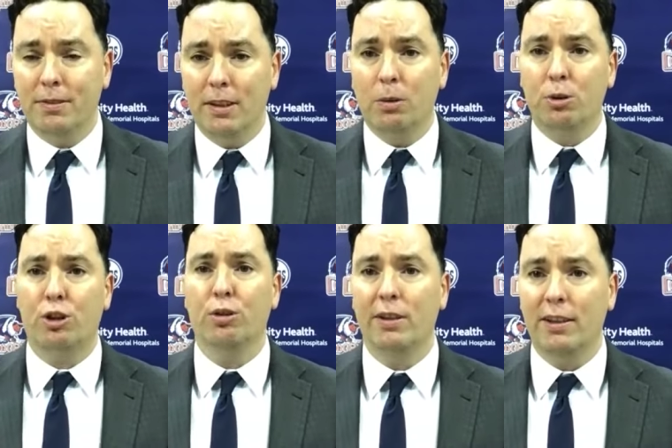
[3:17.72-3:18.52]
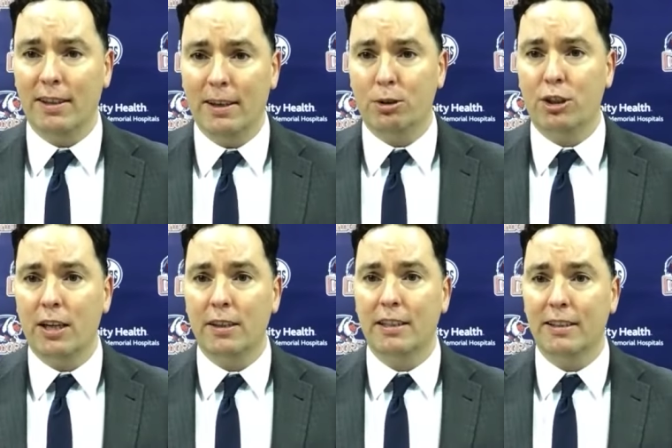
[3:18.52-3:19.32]
out shooting and out
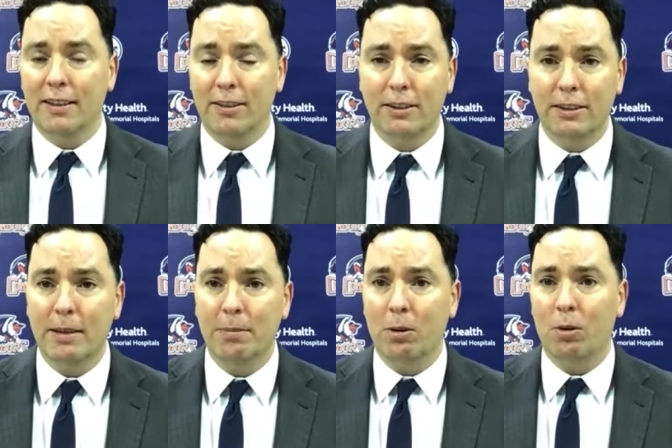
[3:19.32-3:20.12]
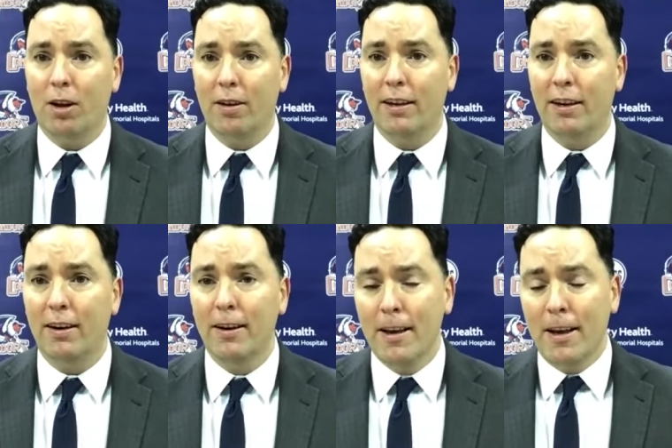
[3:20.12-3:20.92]
chancing the other team, they were all there
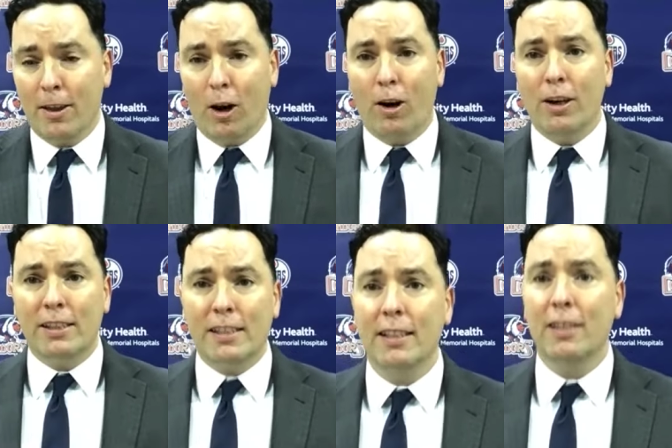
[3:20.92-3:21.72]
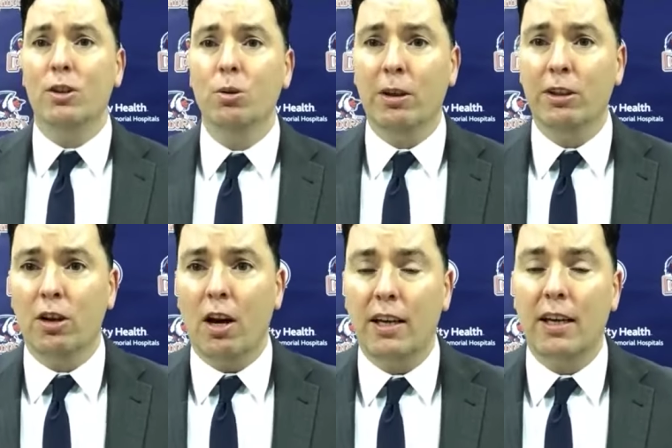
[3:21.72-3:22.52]
the hardest thing to do when you're
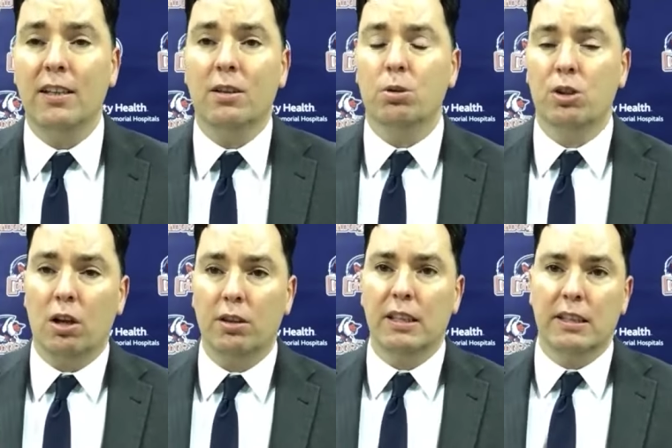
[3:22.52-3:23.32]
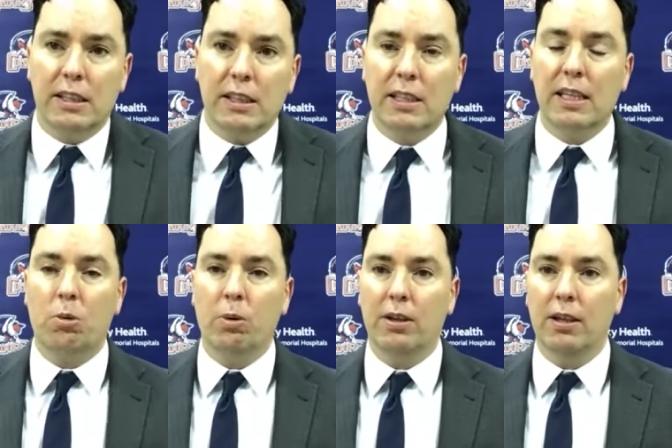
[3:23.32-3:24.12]
not getting the results is to stick
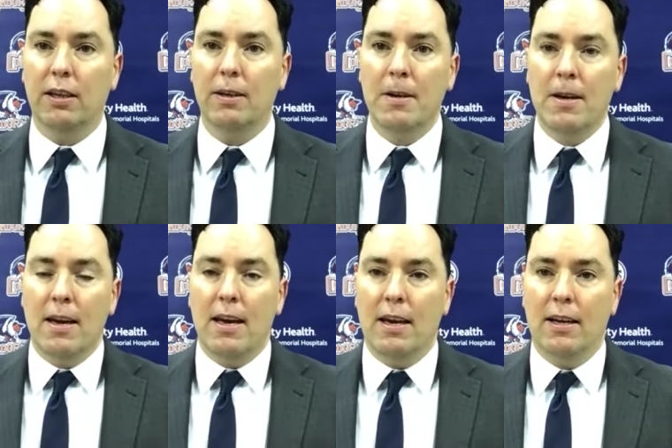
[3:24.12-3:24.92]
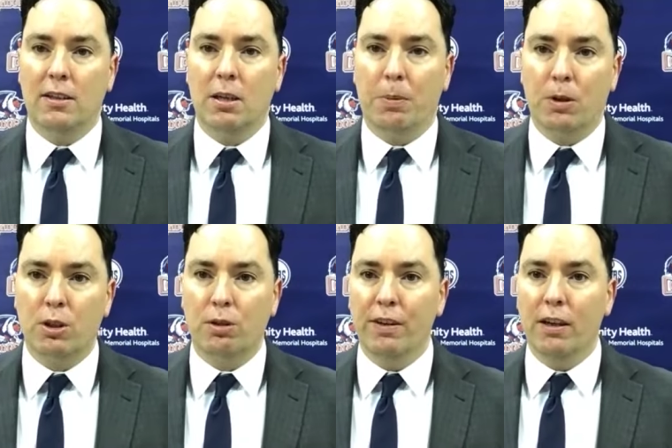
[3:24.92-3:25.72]
with it and to
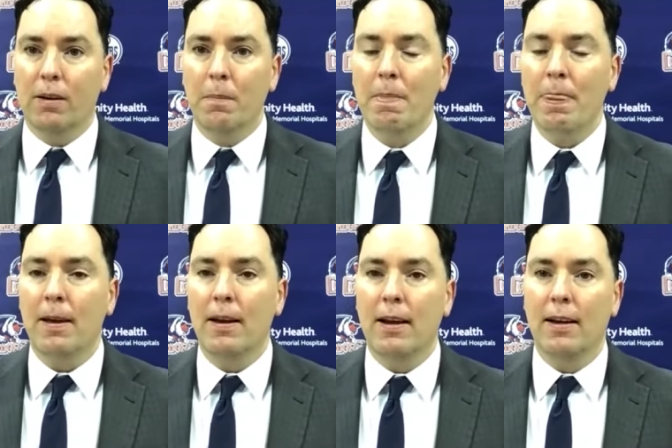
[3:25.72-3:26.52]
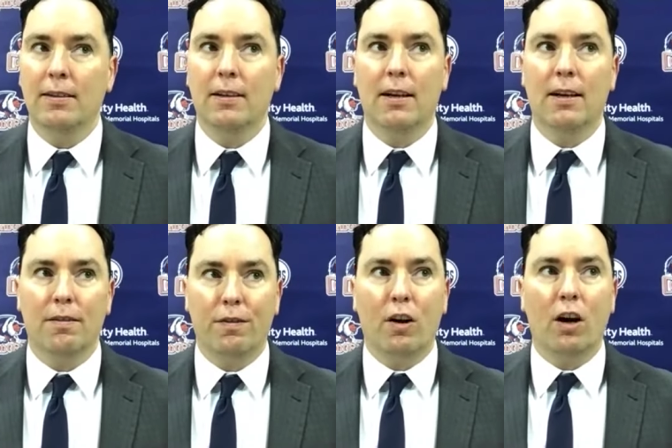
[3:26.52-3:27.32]
persevere. And uh,
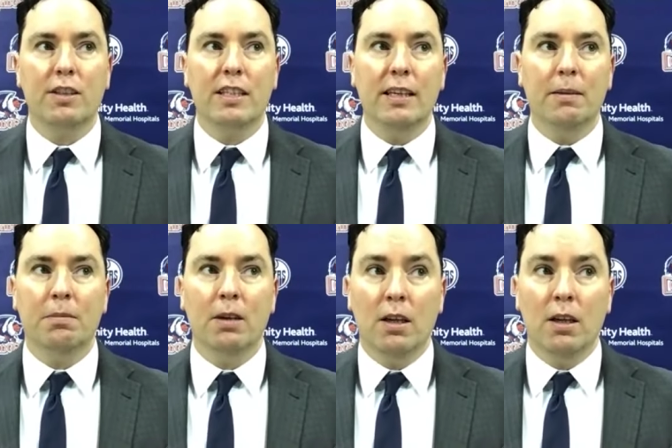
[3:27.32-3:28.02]
for our team